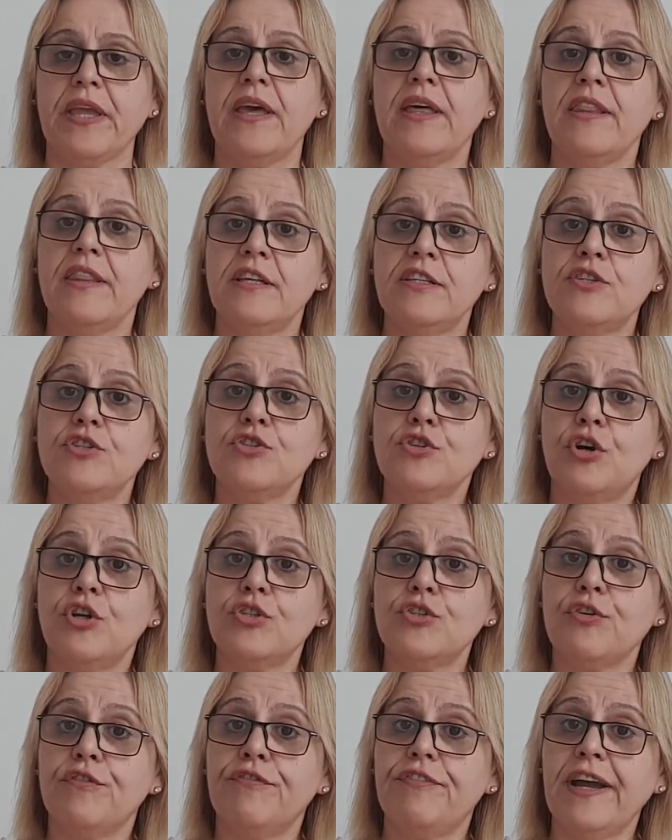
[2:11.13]
This is
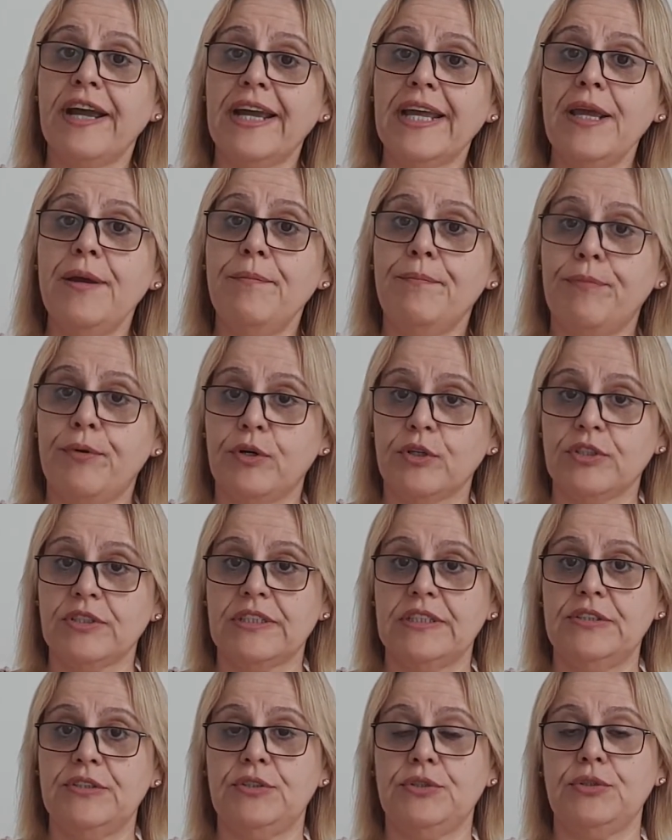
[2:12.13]
also very
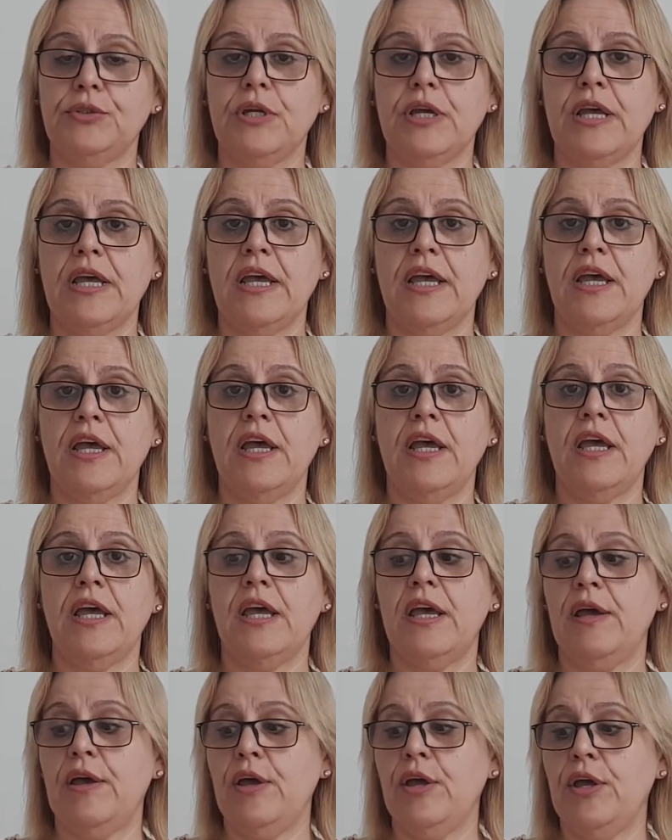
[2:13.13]
important uh, uh,
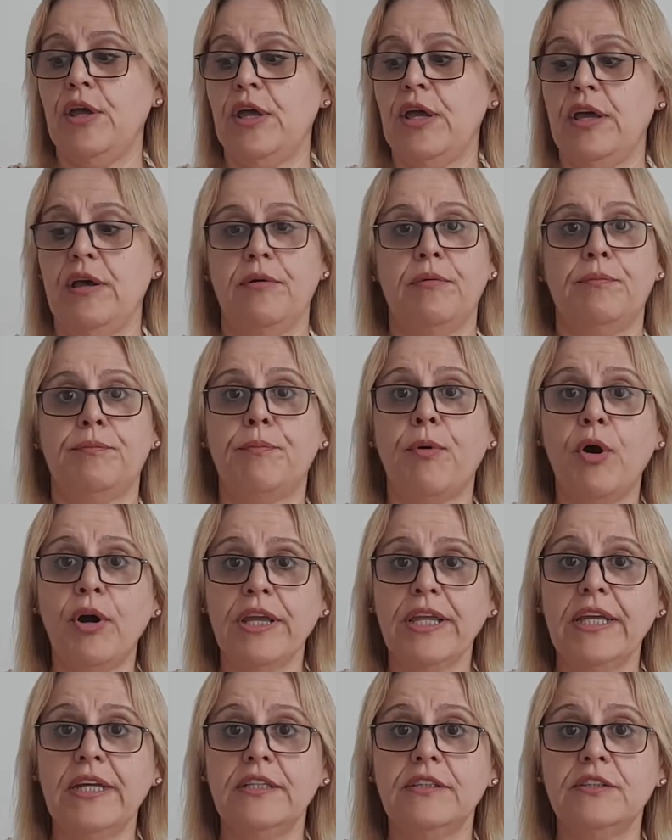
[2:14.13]
uh
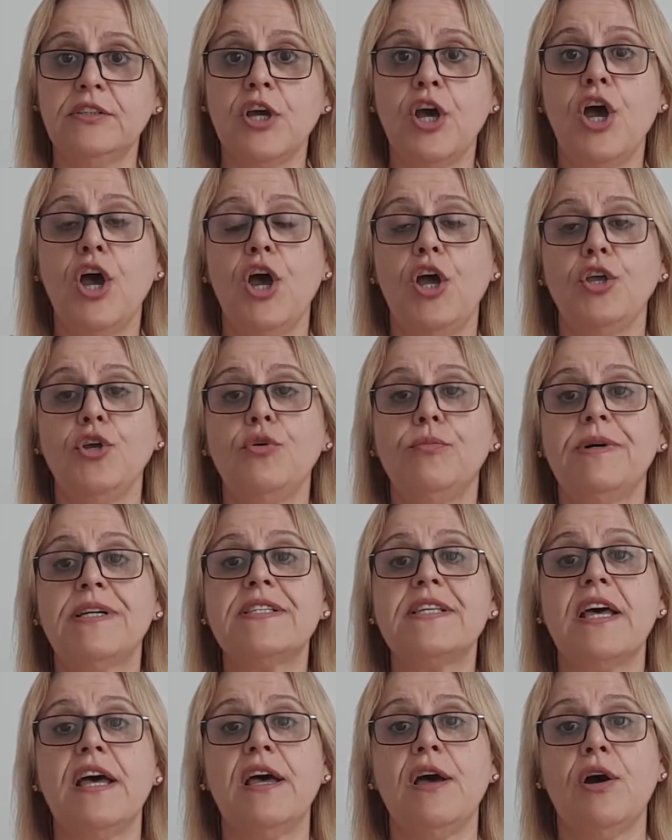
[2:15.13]
point. You
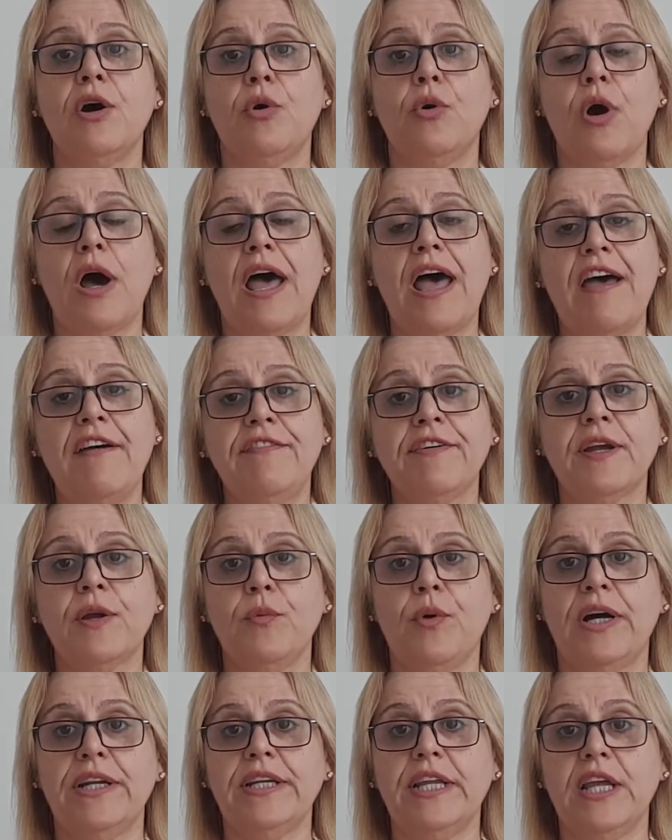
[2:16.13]
must, uh,
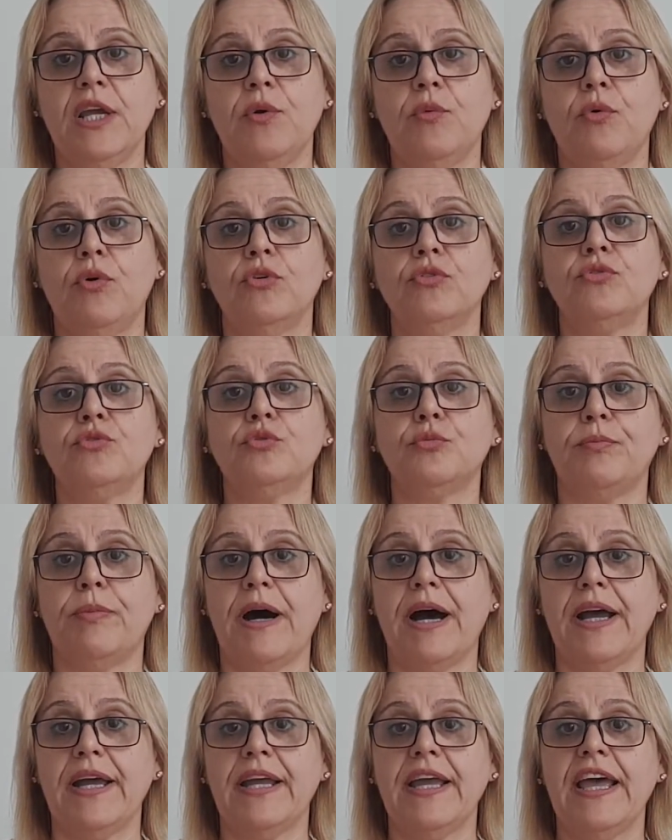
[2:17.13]
everyone he want to
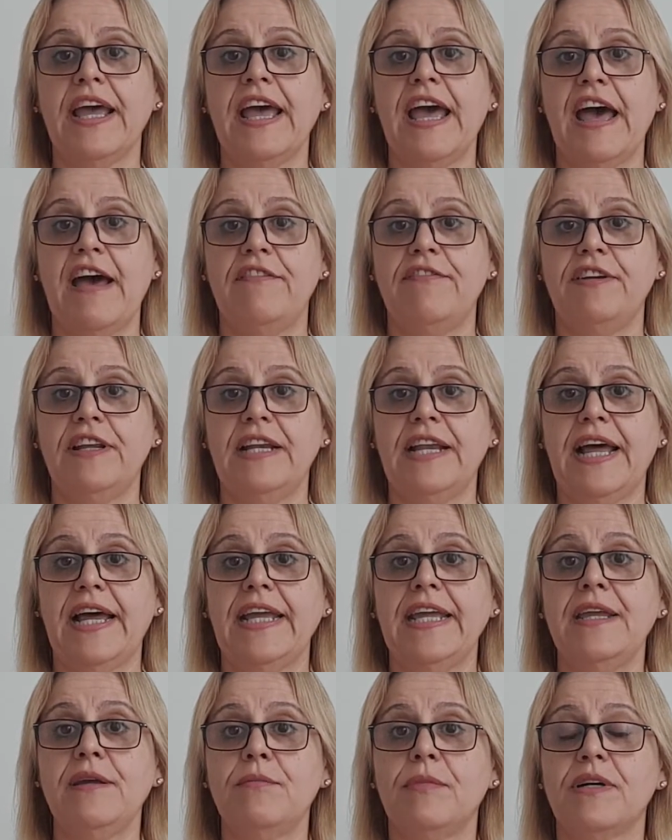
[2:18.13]
buy a villa,
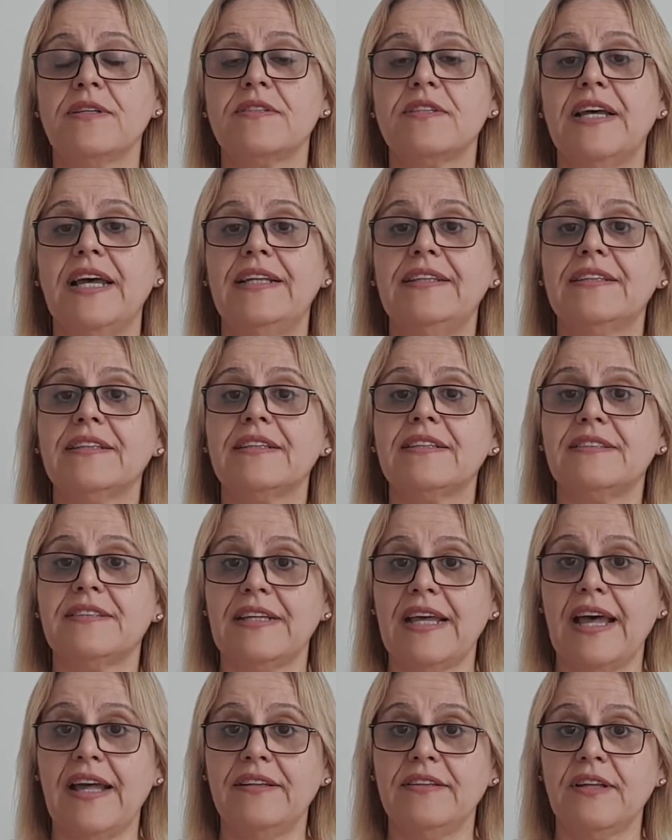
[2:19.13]
he must
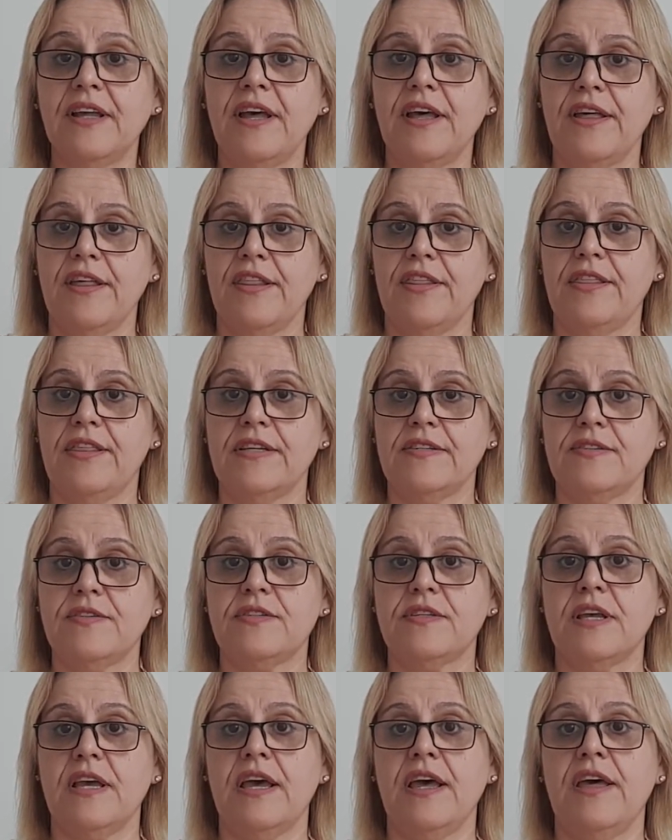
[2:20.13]
understand
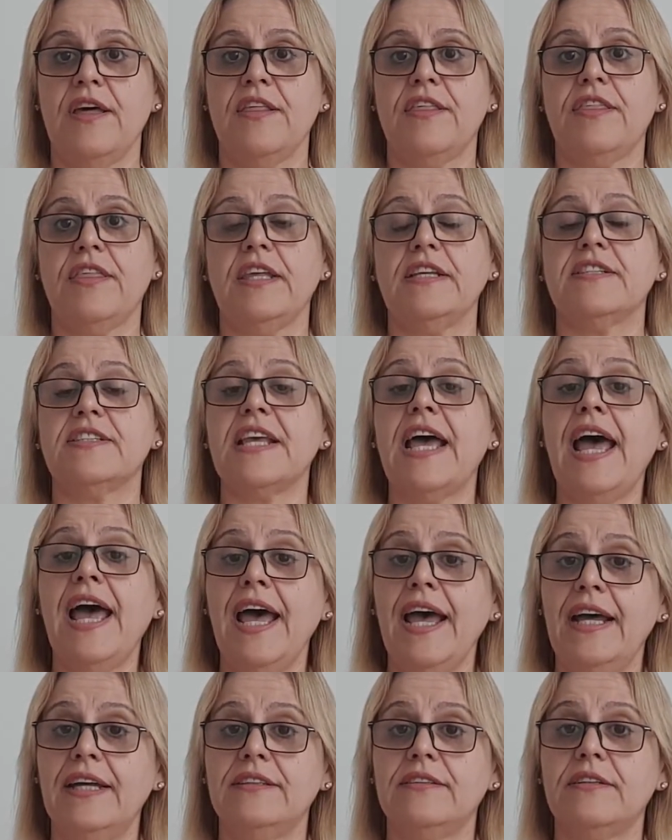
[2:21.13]
this uh, things.
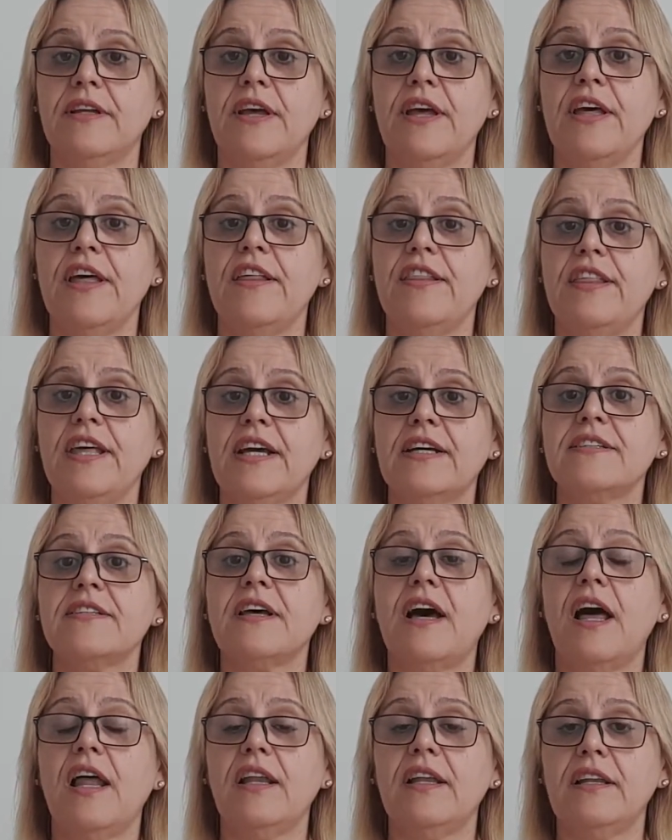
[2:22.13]
And there is
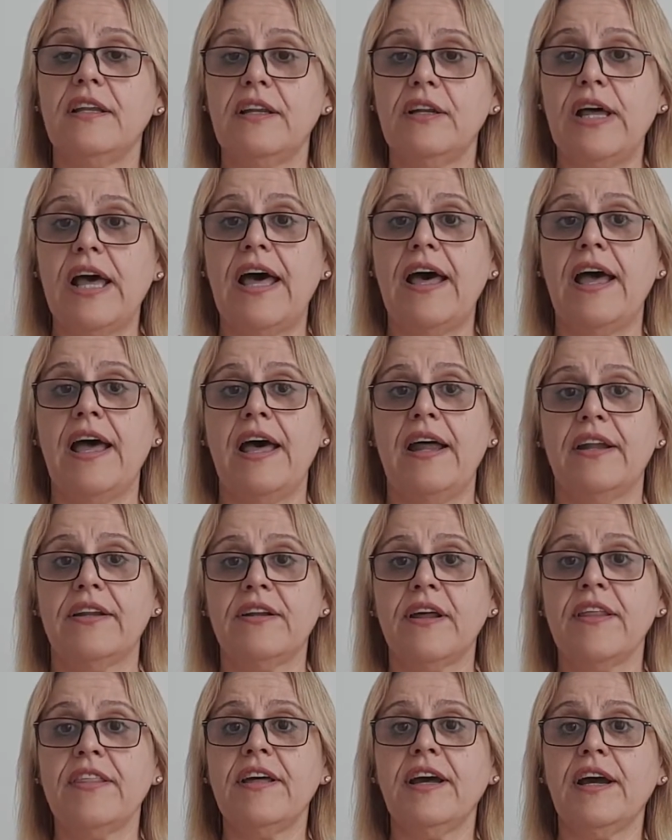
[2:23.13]
a,
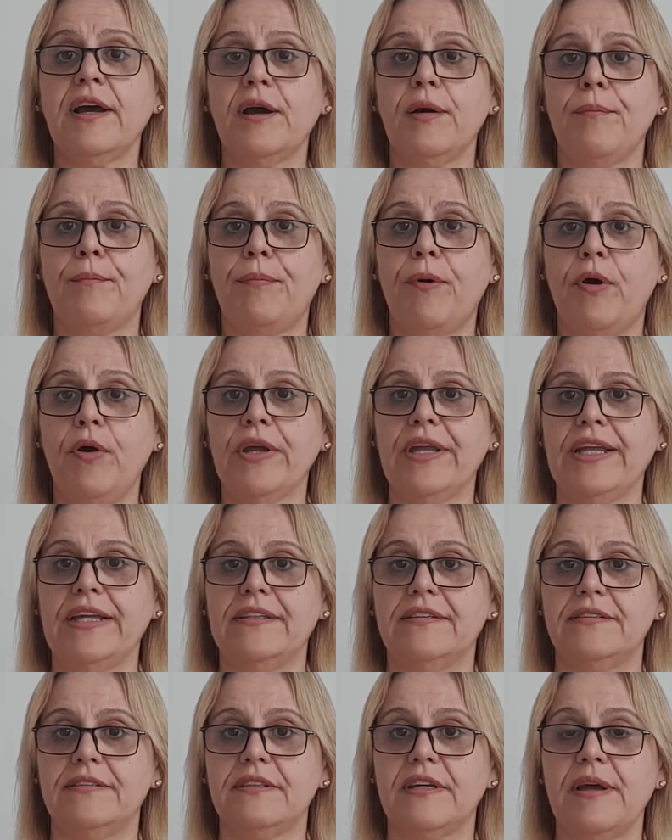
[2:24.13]
another
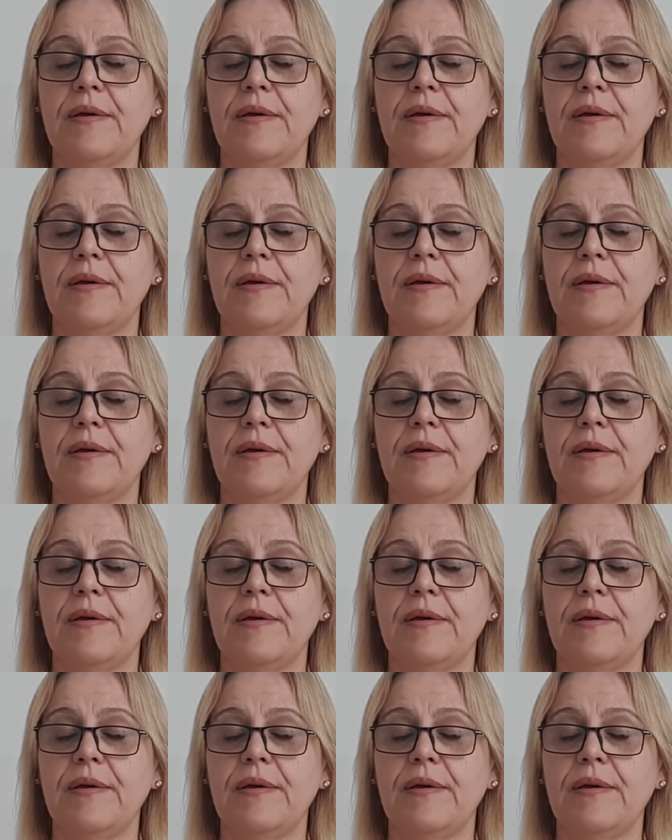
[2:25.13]
point